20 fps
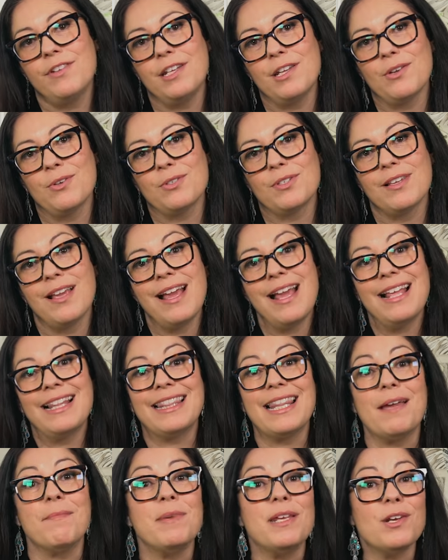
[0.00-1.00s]
videos.
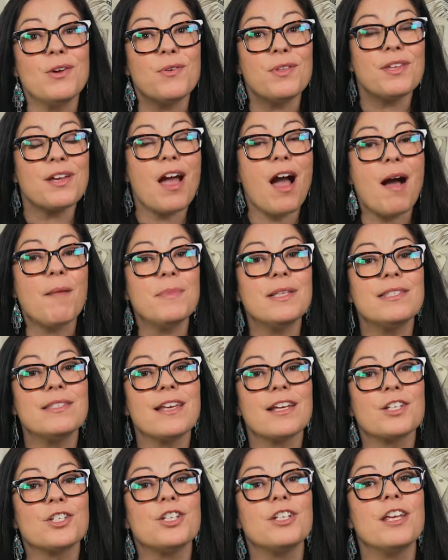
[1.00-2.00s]
Let me know in the comments
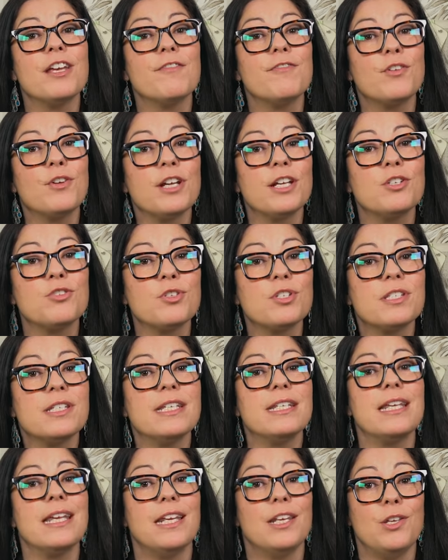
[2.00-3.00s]
section if you're
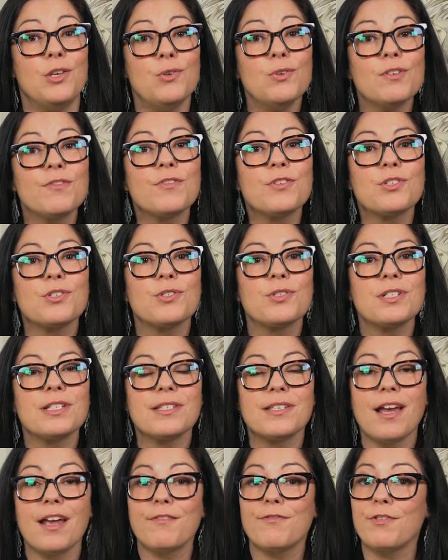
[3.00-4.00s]
interested in universal
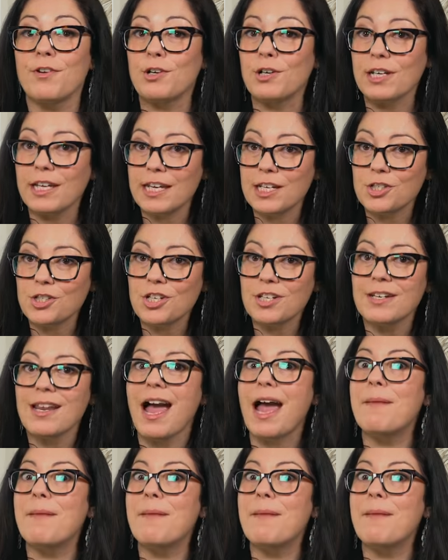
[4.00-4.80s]
design for your kitchen.